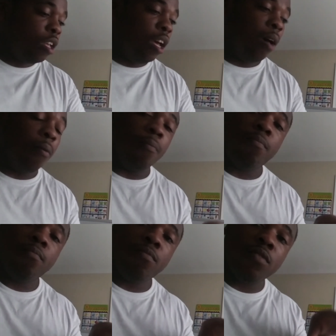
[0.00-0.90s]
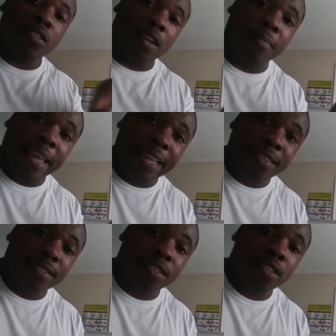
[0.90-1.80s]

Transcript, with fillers: um, to them ladies,